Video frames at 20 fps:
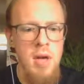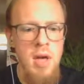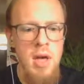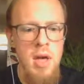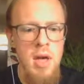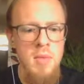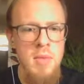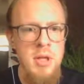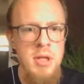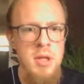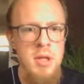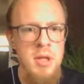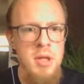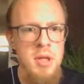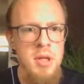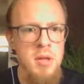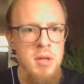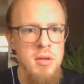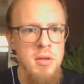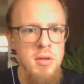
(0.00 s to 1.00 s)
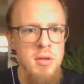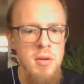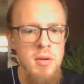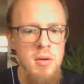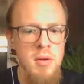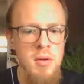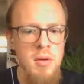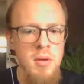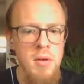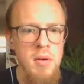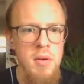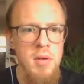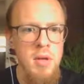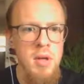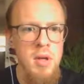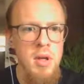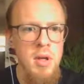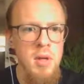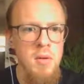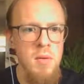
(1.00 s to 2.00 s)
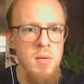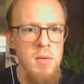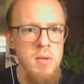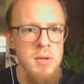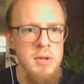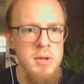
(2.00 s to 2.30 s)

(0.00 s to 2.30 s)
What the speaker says: msg2 equals,